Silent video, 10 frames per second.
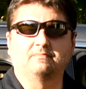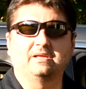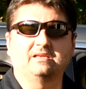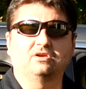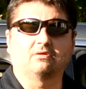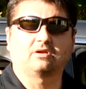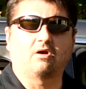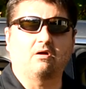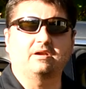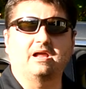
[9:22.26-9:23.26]
mean your
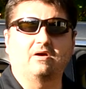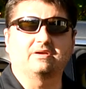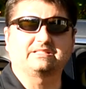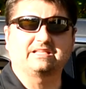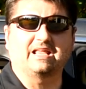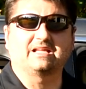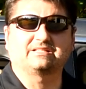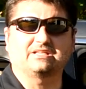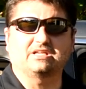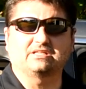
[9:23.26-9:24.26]
car now is set as
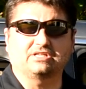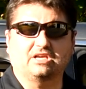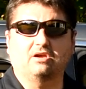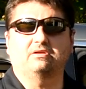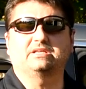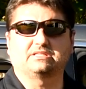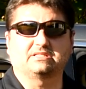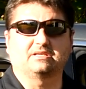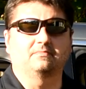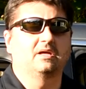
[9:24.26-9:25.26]
a security
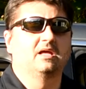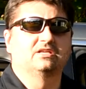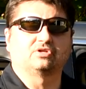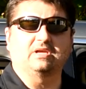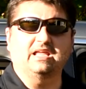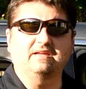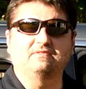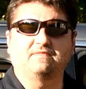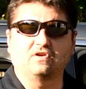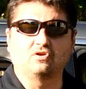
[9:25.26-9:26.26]
system, so even
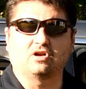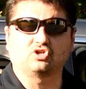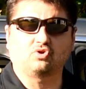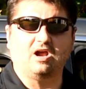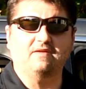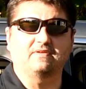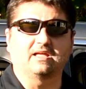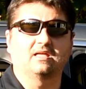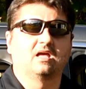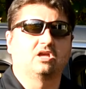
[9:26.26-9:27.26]
if you're not
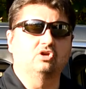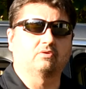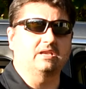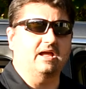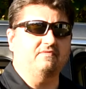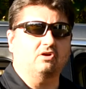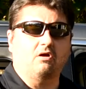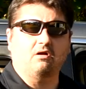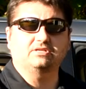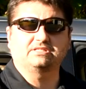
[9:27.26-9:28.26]
driving, you can have your
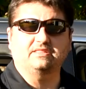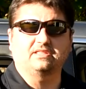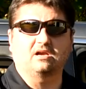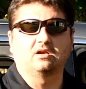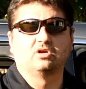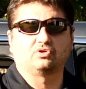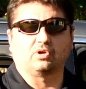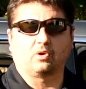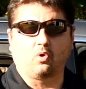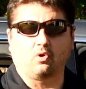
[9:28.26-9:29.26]
car set there to
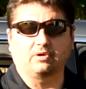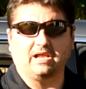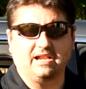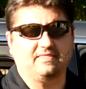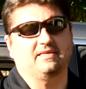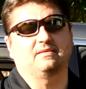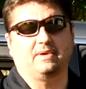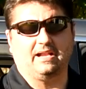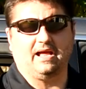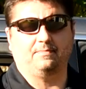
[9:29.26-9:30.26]
record anything that
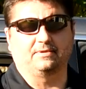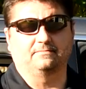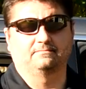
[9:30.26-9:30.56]
might happen.